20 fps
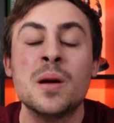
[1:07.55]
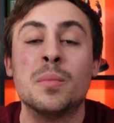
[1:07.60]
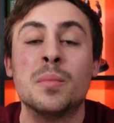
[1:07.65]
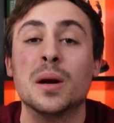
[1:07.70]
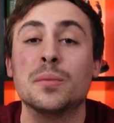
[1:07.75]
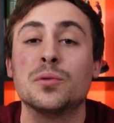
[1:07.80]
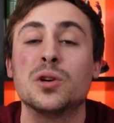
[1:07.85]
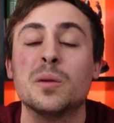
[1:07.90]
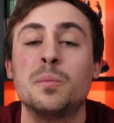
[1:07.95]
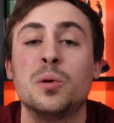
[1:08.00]

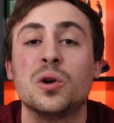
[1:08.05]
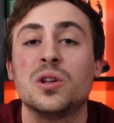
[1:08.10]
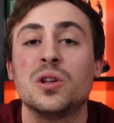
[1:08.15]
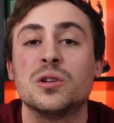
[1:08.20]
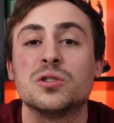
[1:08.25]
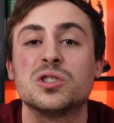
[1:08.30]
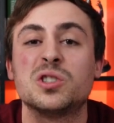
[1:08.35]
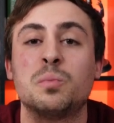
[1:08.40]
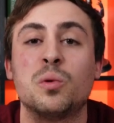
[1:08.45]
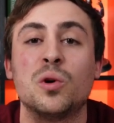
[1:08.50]
But I'm going to put a
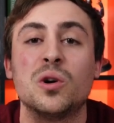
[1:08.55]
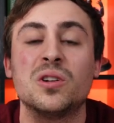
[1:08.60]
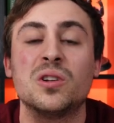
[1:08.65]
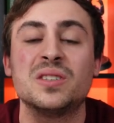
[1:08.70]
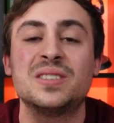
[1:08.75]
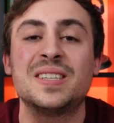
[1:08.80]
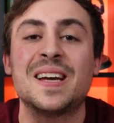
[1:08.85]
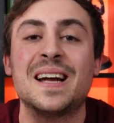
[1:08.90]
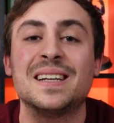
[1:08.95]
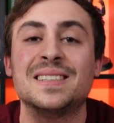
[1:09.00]
little
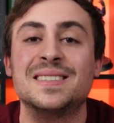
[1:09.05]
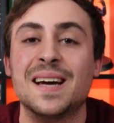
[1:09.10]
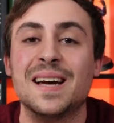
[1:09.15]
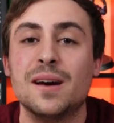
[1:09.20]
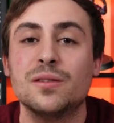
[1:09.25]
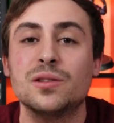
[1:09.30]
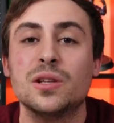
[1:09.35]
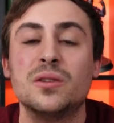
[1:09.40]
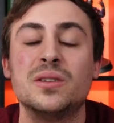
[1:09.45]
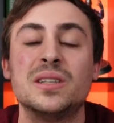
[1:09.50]
spoiler tag
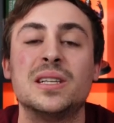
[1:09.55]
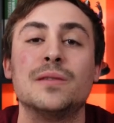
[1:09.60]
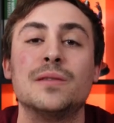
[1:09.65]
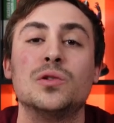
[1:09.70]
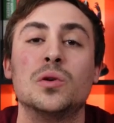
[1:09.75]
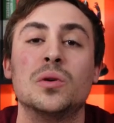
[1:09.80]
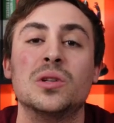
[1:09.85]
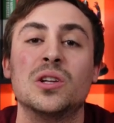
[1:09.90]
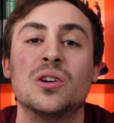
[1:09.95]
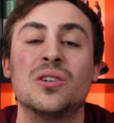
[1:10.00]
down low to
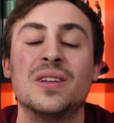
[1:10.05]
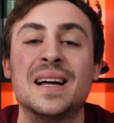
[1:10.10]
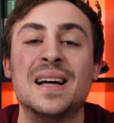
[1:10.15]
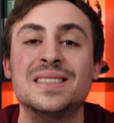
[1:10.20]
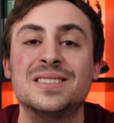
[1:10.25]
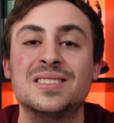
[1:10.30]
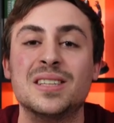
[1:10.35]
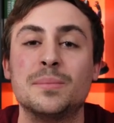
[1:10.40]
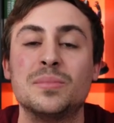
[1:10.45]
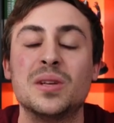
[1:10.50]
give you a little
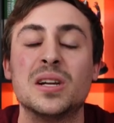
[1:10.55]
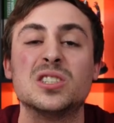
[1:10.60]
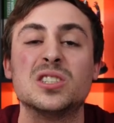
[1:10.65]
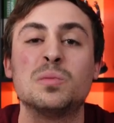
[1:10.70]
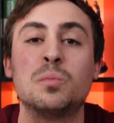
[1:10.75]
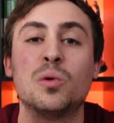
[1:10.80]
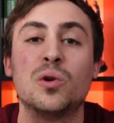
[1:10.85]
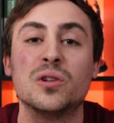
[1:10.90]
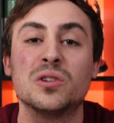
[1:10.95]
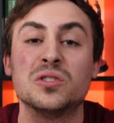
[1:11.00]
heads up that a
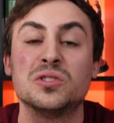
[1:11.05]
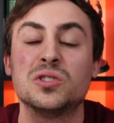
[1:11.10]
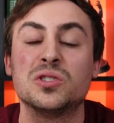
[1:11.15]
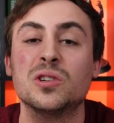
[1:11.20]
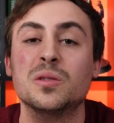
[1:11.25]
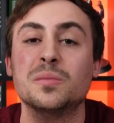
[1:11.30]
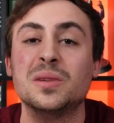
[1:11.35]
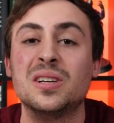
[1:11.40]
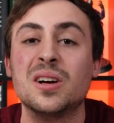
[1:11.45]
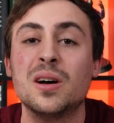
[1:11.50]
spoiler is
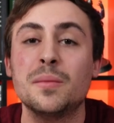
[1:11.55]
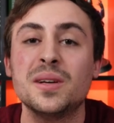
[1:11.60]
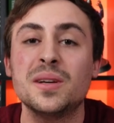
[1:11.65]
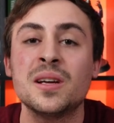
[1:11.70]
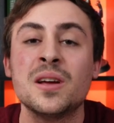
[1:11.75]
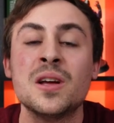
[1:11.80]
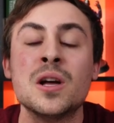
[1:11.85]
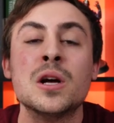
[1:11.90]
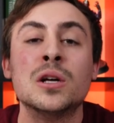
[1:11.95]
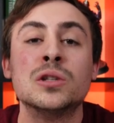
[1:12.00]
going to be
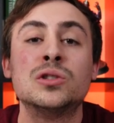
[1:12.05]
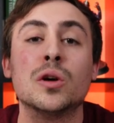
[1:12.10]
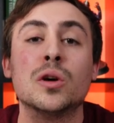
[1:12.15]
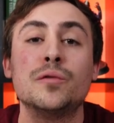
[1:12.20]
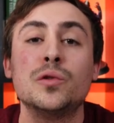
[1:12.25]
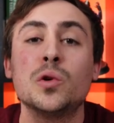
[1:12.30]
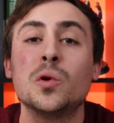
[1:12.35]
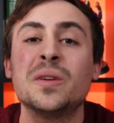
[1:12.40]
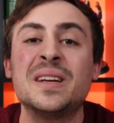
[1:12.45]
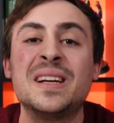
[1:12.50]
coming. So
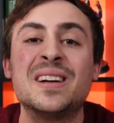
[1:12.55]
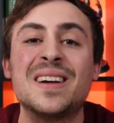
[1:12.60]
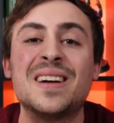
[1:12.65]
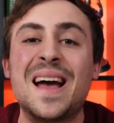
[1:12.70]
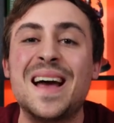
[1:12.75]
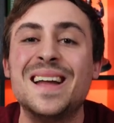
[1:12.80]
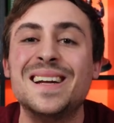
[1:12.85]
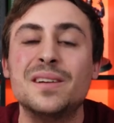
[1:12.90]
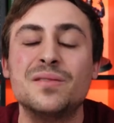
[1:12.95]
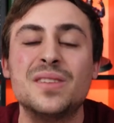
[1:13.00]
if you want to hear
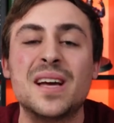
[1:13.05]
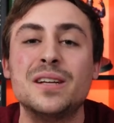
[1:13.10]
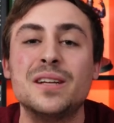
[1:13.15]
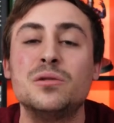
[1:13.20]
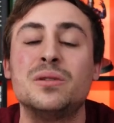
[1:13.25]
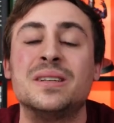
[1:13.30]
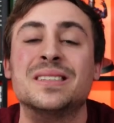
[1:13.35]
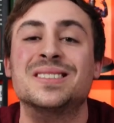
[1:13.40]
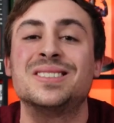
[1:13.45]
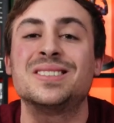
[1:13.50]
any of that,
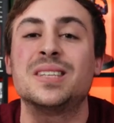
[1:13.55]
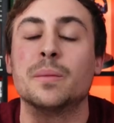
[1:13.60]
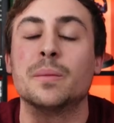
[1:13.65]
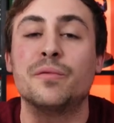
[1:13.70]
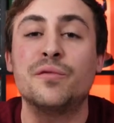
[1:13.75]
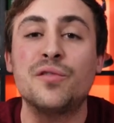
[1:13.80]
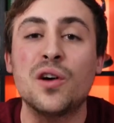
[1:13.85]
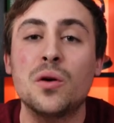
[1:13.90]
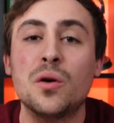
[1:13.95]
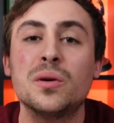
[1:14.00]
you can
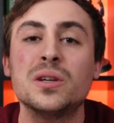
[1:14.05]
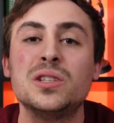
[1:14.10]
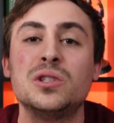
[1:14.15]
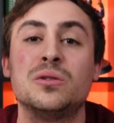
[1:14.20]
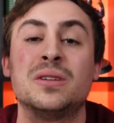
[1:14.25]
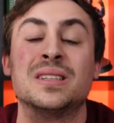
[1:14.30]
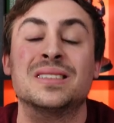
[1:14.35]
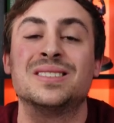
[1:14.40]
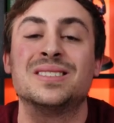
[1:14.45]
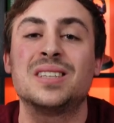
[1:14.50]
skip forward,
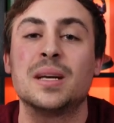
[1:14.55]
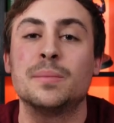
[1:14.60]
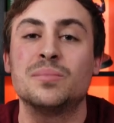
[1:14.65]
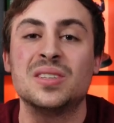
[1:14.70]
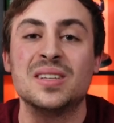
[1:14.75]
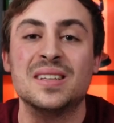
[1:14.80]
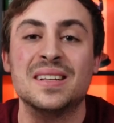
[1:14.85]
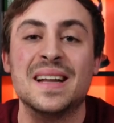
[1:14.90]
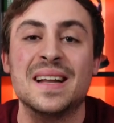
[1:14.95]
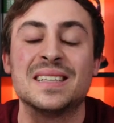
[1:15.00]
you can skip
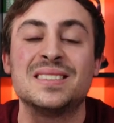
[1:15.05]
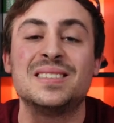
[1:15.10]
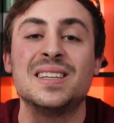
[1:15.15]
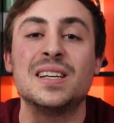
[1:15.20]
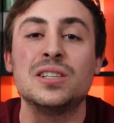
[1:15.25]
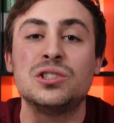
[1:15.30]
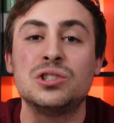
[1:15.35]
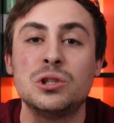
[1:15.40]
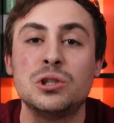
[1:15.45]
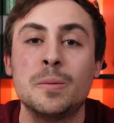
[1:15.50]
to the next
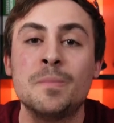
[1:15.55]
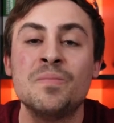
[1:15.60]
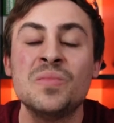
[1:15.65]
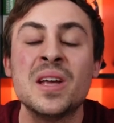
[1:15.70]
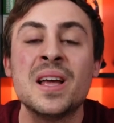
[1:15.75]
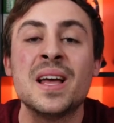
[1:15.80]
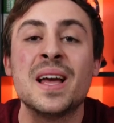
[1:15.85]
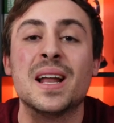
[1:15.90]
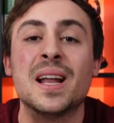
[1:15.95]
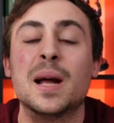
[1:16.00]
issue.
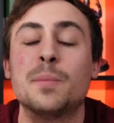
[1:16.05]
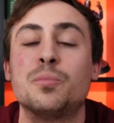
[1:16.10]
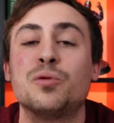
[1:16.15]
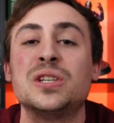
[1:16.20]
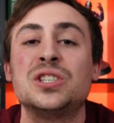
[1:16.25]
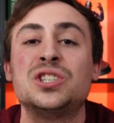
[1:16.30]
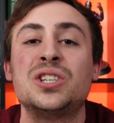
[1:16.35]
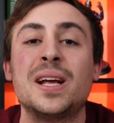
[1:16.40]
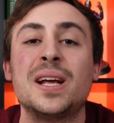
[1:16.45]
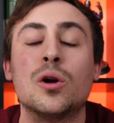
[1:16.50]
And I
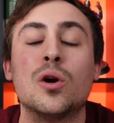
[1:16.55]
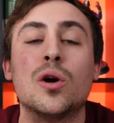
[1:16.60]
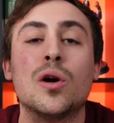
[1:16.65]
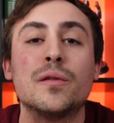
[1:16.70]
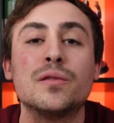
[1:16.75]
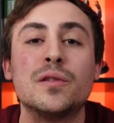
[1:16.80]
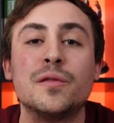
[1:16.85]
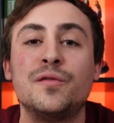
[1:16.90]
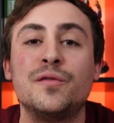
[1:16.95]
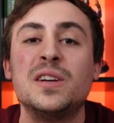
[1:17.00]
appreciate
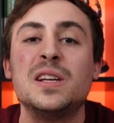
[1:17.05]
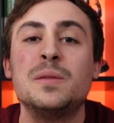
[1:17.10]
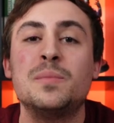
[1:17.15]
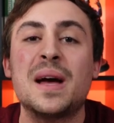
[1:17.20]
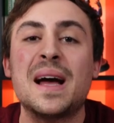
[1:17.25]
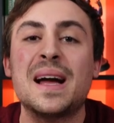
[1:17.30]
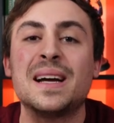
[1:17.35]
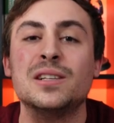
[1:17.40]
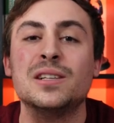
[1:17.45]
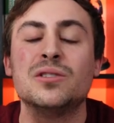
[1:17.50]
all the
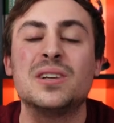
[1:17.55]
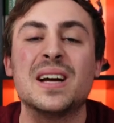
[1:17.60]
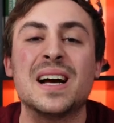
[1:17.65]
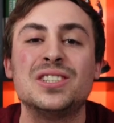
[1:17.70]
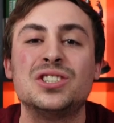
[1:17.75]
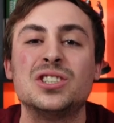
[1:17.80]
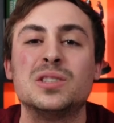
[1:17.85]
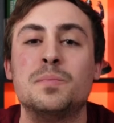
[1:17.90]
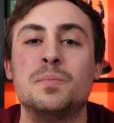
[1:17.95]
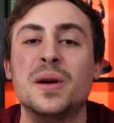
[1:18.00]
feedback and you
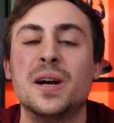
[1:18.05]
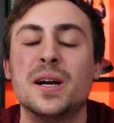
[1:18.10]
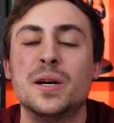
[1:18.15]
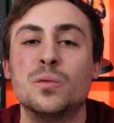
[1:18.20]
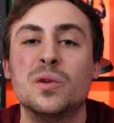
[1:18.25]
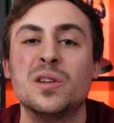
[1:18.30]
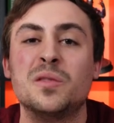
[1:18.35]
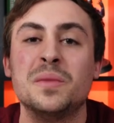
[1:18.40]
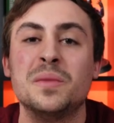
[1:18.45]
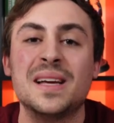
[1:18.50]
guys just
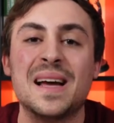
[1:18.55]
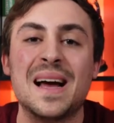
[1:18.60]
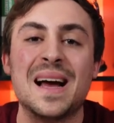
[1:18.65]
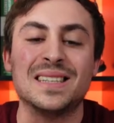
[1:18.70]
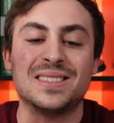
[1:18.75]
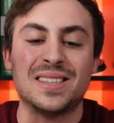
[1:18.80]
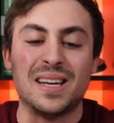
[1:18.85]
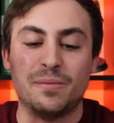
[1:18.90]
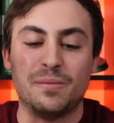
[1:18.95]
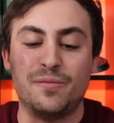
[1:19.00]
bearing with me
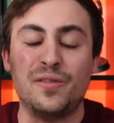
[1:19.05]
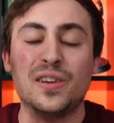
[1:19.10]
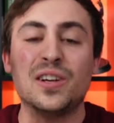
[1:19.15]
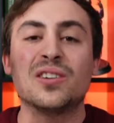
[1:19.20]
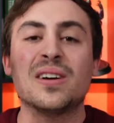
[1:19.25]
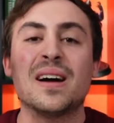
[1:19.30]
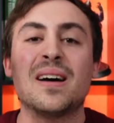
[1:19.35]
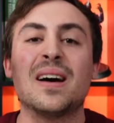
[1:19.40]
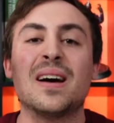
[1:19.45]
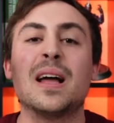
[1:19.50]
as I
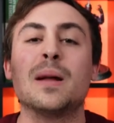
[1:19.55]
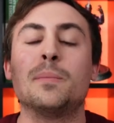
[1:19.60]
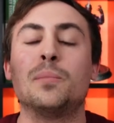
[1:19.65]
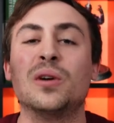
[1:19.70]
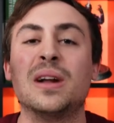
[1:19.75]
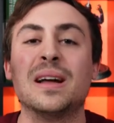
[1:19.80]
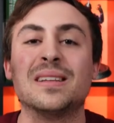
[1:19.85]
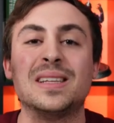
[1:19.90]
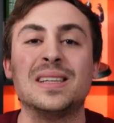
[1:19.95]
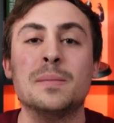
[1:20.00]
figure out how to
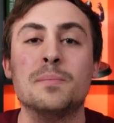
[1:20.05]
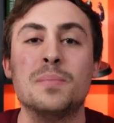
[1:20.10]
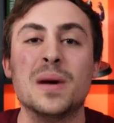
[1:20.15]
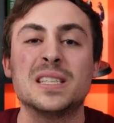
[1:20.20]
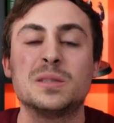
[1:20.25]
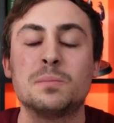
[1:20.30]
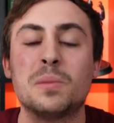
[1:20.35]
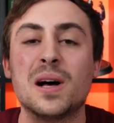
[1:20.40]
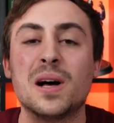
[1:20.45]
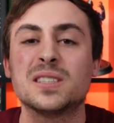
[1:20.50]
put out the
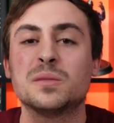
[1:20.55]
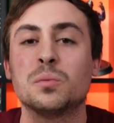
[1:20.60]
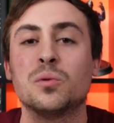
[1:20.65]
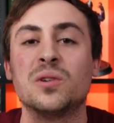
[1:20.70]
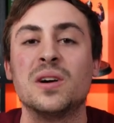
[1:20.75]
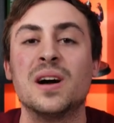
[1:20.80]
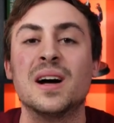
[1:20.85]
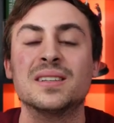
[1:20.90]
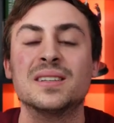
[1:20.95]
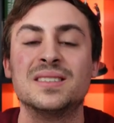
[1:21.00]
best possible
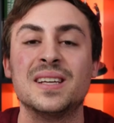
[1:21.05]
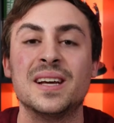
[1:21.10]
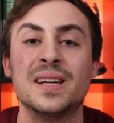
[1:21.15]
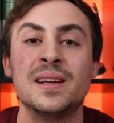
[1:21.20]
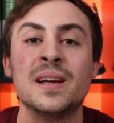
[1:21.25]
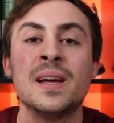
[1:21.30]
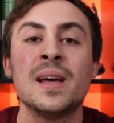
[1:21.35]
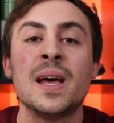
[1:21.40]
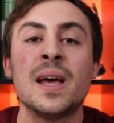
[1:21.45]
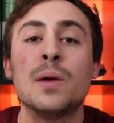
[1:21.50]

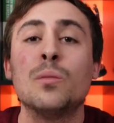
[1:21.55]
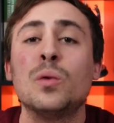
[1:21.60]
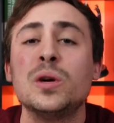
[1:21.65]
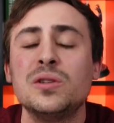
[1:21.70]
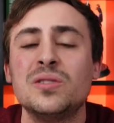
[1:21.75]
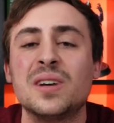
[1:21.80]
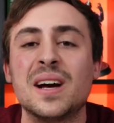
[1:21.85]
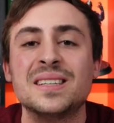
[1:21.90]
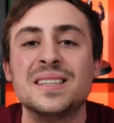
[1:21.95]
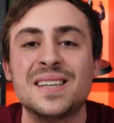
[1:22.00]
content and
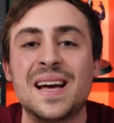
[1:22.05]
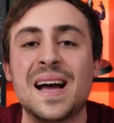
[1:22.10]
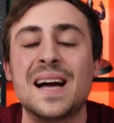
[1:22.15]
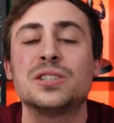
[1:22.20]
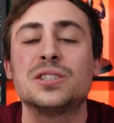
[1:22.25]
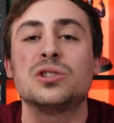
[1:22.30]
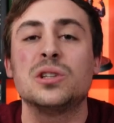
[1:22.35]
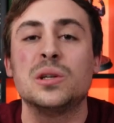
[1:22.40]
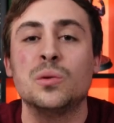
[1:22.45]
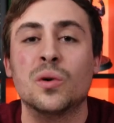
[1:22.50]
what you guys
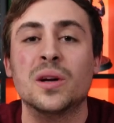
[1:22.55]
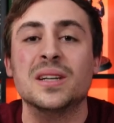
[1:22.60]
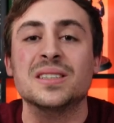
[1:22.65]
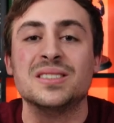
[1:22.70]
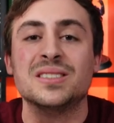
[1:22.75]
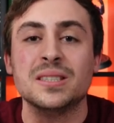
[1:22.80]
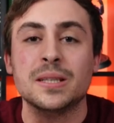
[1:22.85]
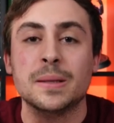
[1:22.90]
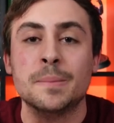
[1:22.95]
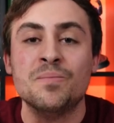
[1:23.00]
actually want to
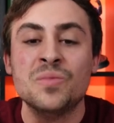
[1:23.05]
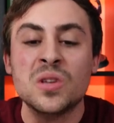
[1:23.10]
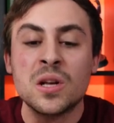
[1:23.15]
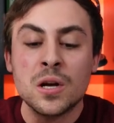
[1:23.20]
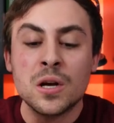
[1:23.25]
see.